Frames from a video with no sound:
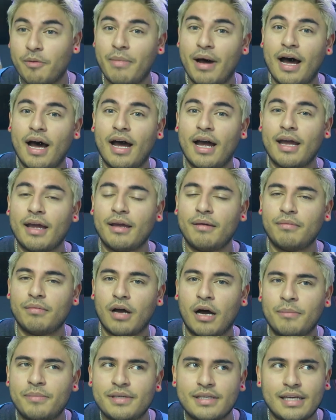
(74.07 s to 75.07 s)
So my
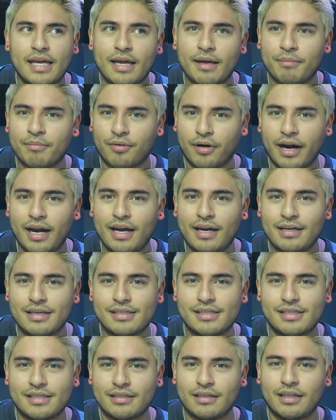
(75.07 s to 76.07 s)
upstate brain
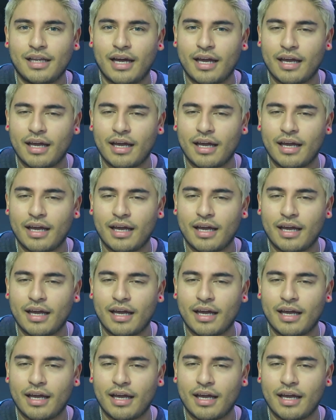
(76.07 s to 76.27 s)
is still